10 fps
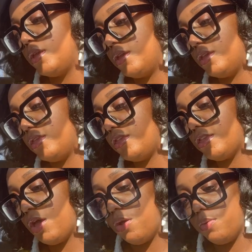And
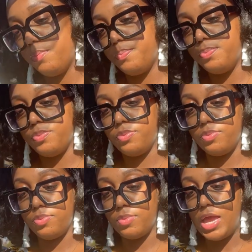so,
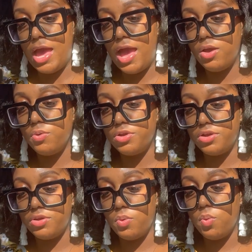I
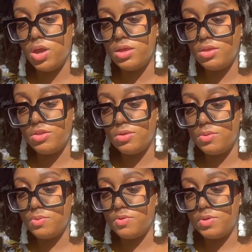ordered one,
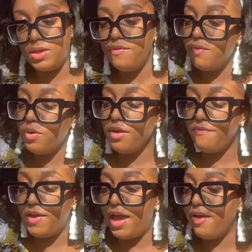two, three, four,
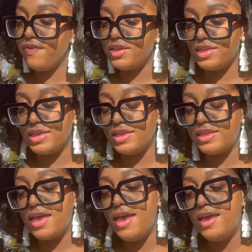five, six,
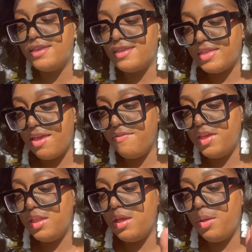
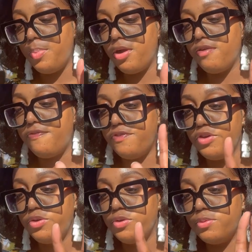seven
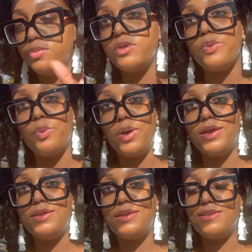perfumes.
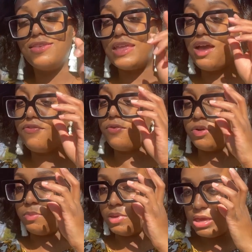One is not for
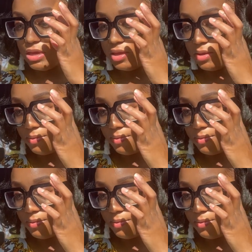me,